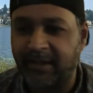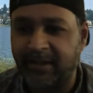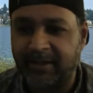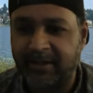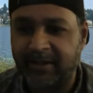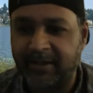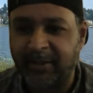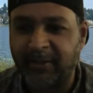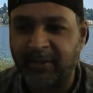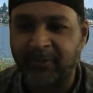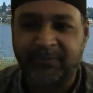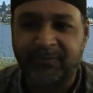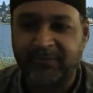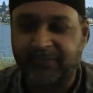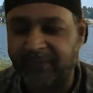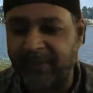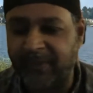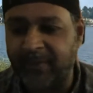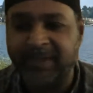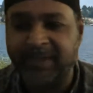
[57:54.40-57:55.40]
you know,
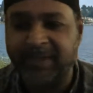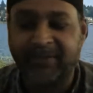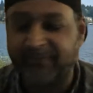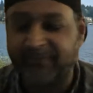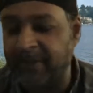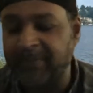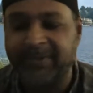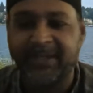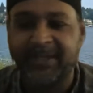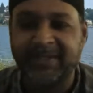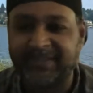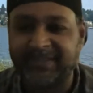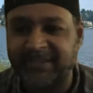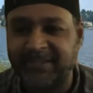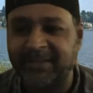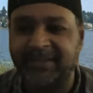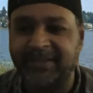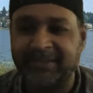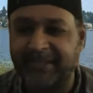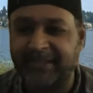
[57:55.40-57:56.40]
feminist,
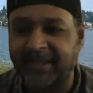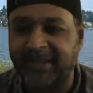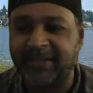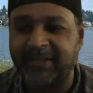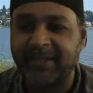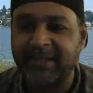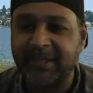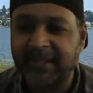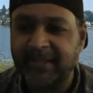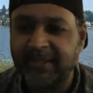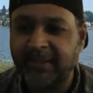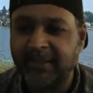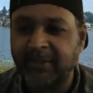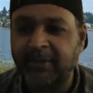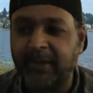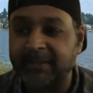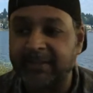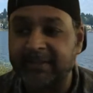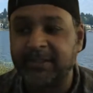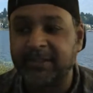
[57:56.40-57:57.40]
and like they're
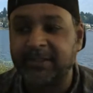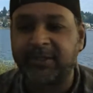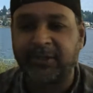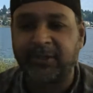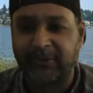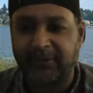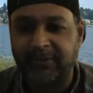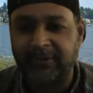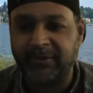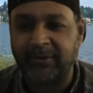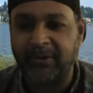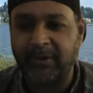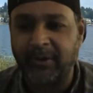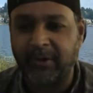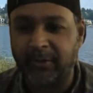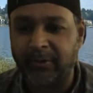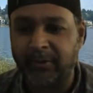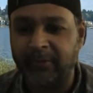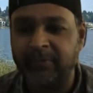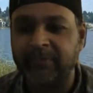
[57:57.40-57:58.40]
not secure in their
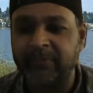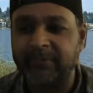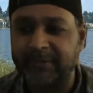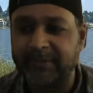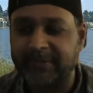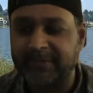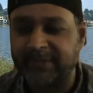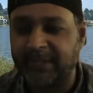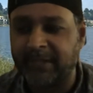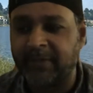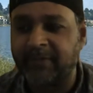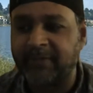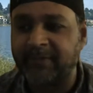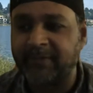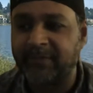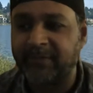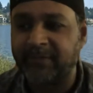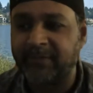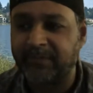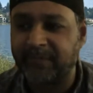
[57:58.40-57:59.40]
own
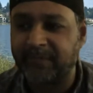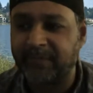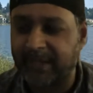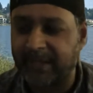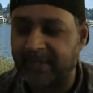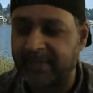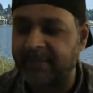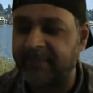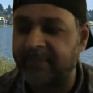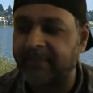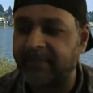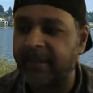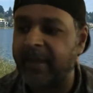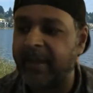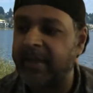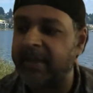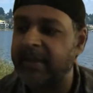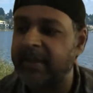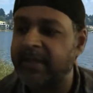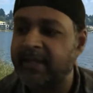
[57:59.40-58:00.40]
selves because of
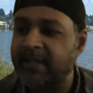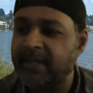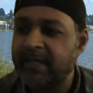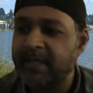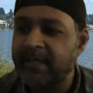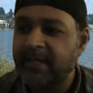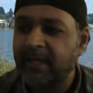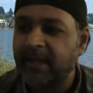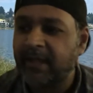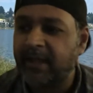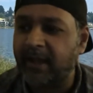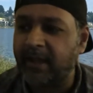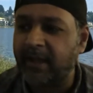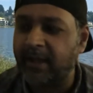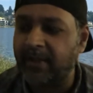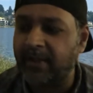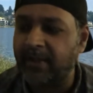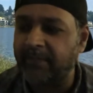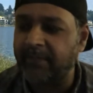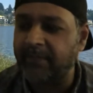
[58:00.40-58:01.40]
that.
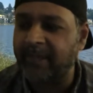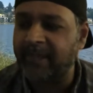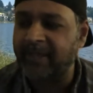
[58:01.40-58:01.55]
I